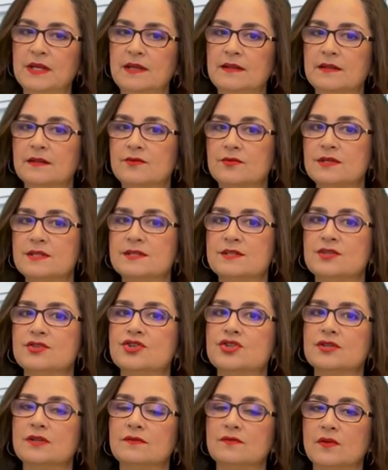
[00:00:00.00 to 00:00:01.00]
in the
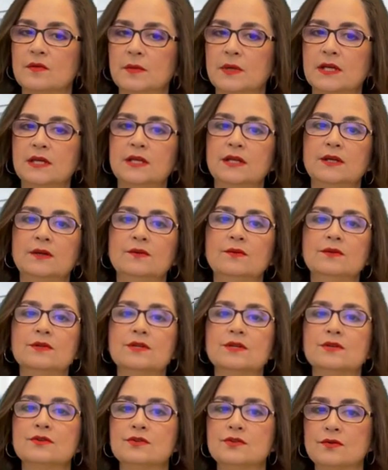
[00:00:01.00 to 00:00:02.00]
transition from
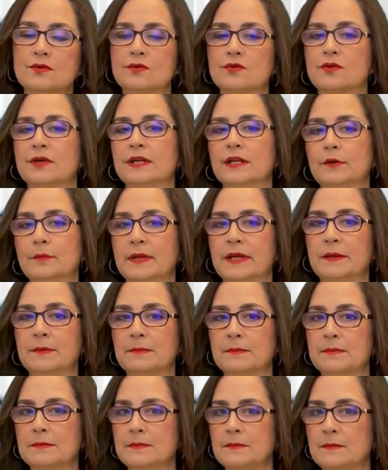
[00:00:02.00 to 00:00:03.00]
acute to chronic pain.